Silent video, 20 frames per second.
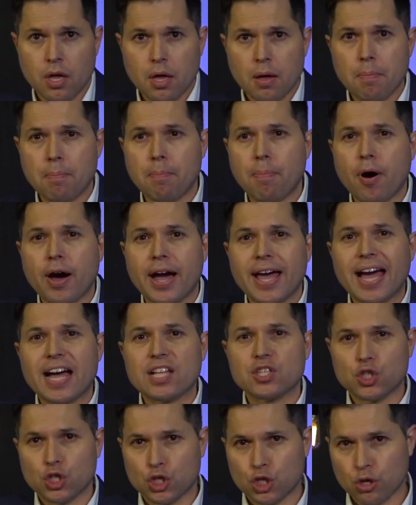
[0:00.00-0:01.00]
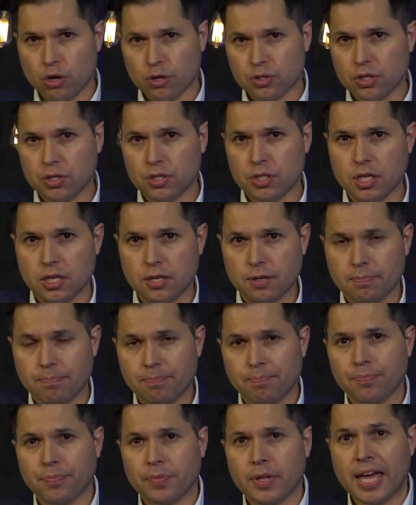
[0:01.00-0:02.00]
by uncertainty
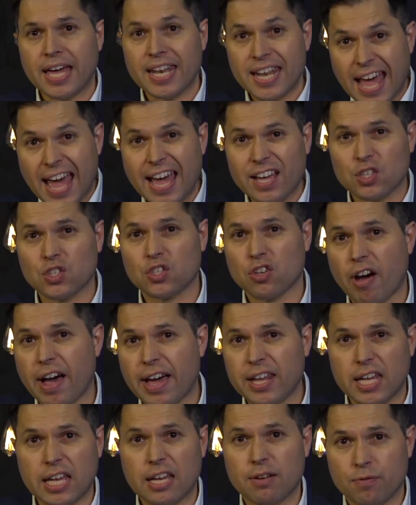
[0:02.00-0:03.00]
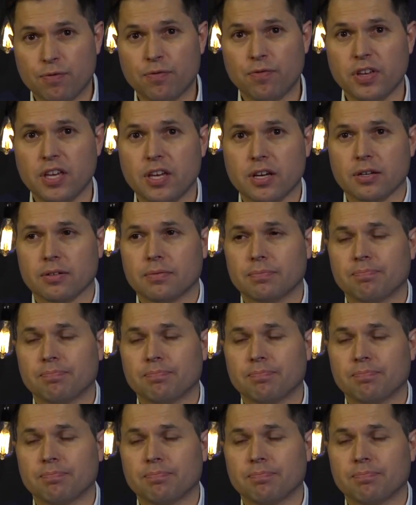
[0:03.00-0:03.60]
and anxiety and fear,